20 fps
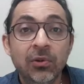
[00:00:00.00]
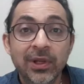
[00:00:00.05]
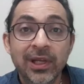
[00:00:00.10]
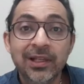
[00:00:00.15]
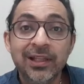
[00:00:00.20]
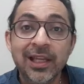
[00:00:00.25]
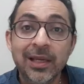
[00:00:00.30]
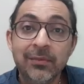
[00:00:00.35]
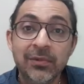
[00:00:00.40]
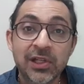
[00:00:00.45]
low
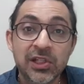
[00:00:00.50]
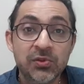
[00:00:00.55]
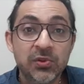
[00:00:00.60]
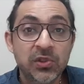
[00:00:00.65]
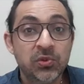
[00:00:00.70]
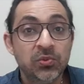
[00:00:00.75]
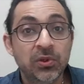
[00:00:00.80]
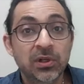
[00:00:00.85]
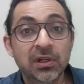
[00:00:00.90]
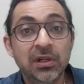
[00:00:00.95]
light cameras
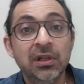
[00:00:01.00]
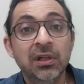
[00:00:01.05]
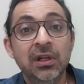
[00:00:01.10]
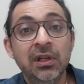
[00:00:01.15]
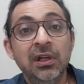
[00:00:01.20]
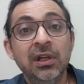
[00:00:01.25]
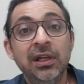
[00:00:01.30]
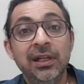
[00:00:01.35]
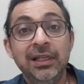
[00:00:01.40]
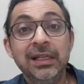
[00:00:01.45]
which work
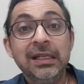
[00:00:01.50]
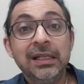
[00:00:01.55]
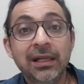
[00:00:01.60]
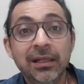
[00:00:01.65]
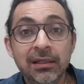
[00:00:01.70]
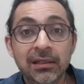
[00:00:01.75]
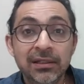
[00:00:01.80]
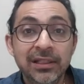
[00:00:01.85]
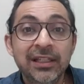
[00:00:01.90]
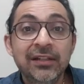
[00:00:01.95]
in
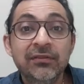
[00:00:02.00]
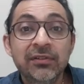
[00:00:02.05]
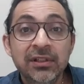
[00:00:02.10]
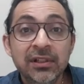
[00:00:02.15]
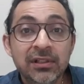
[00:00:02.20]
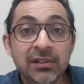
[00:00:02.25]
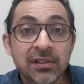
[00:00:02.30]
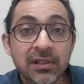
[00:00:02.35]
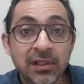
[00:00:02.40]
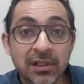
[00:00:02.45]
color
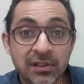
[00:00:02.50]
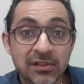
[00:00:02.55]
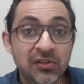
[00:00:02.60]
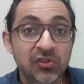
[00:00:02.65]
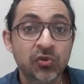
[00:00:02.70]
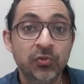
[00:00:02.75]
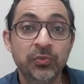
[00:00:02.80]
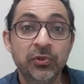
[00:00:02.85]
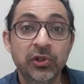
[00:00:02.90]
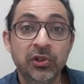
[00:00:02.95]
even in
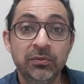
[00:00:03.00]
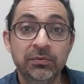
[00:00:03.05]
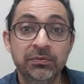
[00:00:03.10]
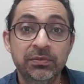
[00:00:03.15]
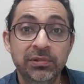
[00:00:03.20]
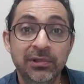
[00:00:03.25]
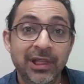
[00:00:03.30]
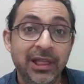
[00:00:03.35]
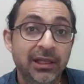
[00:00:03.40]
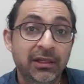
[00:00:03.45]
superb,
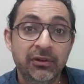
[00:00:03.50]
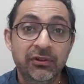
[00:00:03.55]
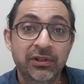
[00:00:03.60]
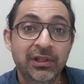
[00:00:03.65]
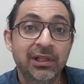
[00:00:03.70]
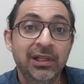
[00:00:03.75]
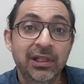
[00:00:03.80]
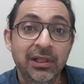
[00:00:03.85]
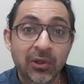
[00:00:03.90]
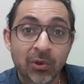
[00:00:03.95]
like
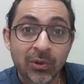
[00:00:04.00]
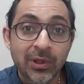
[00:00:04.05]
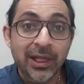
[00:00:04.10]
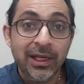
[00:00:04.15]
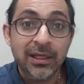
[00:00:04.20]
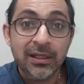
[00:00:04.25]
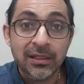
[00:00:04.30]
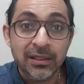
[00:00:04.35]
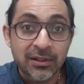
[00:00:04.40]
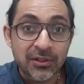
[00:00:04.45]
really low
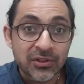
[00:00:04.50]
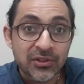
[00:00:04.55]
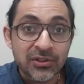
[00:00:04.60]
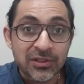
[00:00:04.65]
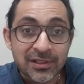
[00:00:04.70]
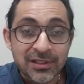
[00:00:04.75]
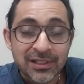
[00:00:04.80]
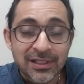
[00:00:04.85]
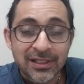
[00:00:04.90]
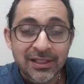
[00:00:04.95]
light
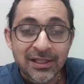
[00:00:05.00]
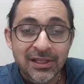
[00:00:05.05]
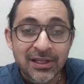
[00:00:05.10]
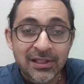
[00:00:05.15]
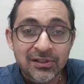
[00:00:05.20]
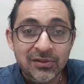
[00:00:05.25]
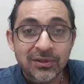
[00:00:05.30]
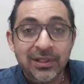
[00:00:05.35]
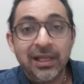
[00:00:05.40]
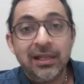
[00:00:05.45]
conditions.
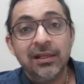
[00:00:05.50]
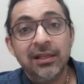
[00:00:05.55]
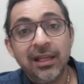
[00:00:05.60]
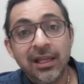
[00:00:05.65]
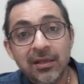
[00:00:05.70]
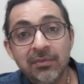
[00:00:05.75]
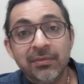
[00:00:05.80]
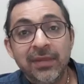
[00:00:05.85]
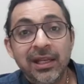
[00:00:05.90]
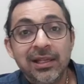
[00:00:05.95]
So that
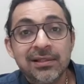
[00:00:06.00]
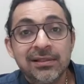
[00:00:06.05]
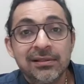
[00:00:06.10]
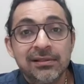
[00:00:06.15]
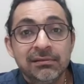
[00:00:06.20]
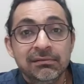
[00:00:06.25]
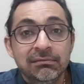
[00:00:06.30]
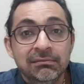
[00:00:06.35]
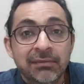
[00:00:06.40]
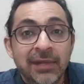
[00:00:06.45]
again
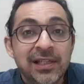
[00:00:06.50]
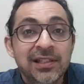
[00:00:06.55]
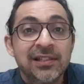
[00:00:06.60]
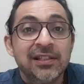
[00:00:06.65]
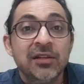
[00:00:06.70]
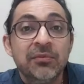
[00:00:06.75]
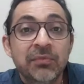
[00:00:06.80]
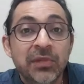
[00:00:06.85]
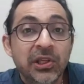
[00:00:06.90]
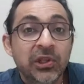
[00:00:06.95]
makes
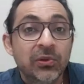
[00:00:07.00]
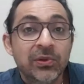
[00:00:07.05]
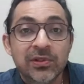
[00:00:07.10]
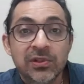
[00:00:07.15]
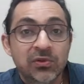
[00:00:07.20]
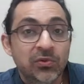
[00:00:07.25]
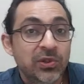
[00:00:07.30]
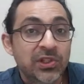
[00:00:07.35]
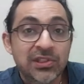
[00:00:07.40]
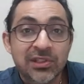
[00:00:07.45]
it
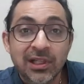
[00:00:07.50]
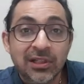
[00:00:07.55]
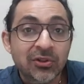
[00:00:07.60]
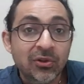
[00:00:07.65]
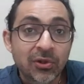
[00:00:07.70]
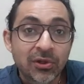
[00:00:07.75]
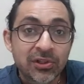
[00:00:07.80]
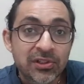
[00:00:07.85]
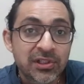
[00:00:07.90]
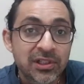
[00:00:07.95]
ambiguous. Which
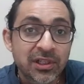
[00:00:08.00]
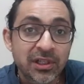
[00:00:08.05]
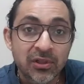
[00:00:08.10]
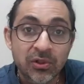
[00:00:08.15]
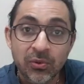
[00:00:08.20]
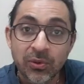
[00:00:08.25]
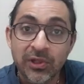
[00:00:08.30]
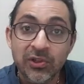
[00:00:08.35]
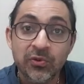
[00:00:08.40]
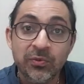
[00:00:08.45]
technology are
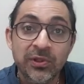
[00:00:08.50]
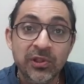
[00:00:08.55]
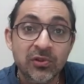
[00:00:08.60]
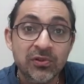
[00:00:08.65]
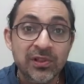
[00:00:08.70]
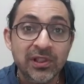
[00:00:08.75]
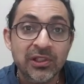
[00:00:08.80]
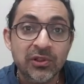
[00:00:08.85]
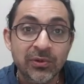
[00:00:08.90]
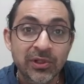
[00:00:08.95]
you going to be
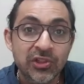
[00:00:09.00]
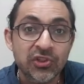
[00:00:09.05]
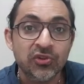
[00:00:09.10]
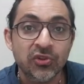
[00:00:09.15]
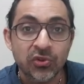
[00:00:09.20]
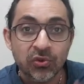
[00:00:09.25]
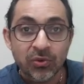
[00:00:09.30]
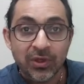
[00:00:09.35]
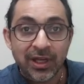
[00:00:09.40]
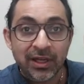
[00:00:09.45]
using to
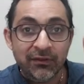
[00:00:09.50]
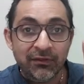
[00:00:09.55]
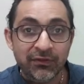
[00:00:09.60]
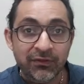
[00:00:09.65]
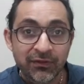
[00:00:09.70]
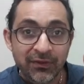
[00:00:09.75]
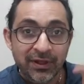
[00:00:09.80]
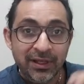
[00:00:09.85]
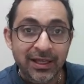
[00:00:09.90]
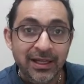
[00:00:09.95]
ensure you have
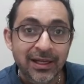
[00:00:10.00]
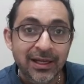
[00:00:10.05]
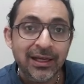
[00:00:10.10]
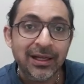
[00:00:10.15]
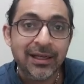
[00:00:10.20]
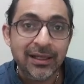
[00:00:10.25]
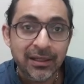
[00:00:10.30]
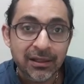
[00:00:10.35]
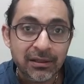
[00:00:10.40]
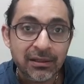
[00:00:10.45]

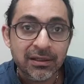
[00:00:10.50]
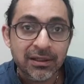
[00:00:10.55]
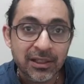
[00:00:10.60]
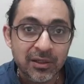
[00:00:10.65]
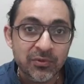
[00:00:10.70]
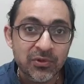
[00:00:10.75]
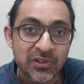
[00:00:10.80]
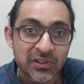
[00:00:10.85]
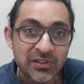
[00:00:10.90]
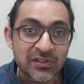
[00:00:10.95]
clear
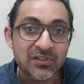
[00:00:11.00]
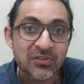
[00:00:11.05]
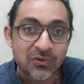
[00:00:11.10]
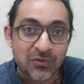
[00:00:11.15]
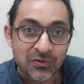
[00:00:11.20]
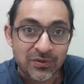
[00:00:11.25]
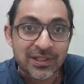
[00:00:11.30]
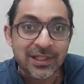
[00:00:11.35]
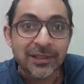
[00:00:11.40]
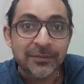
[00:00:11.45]
images, so
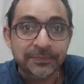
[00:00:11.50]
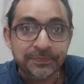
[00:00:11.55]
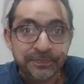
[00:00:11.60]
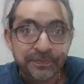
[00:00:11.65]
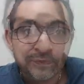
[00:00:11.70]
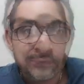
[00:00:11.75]
to say.